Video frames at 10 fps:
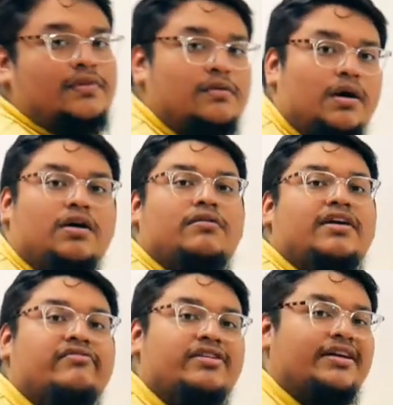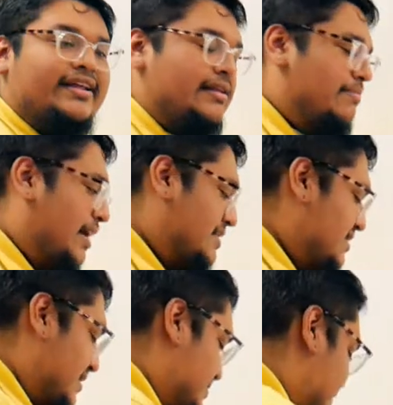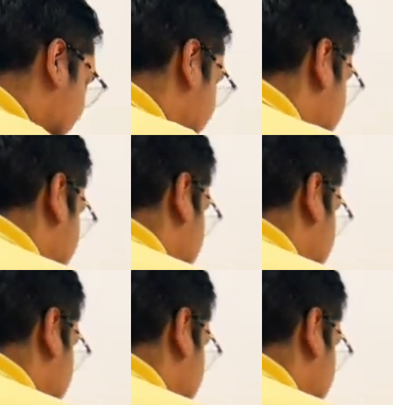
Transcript: Well, if we look at the positive statements,